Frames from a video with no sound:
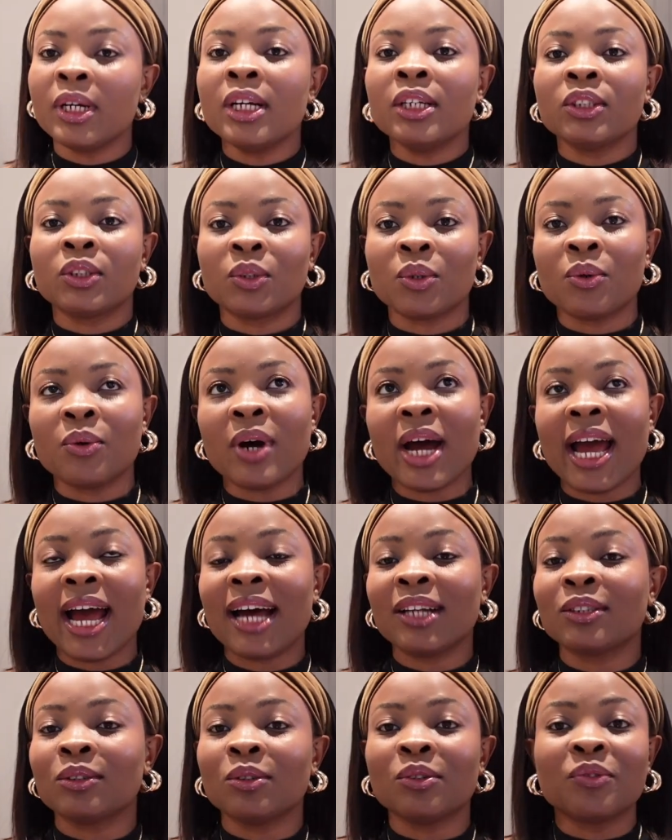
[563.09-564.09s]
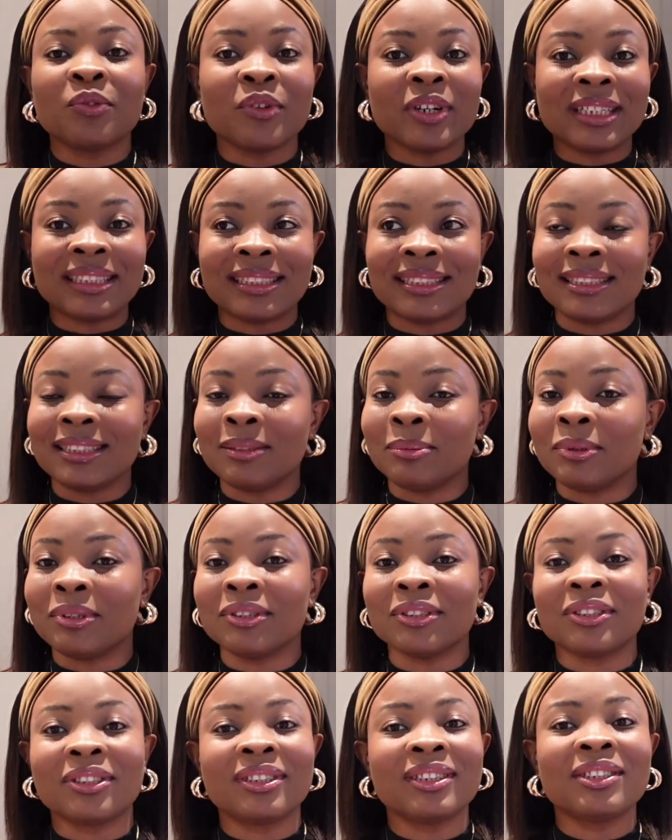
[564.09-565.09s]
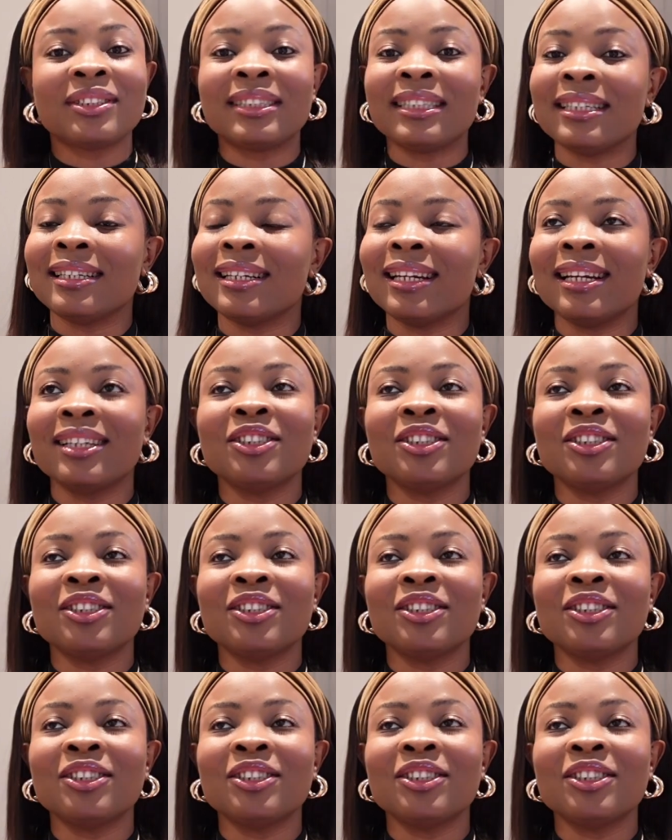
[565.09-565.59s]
So I had to look for a seat, because see,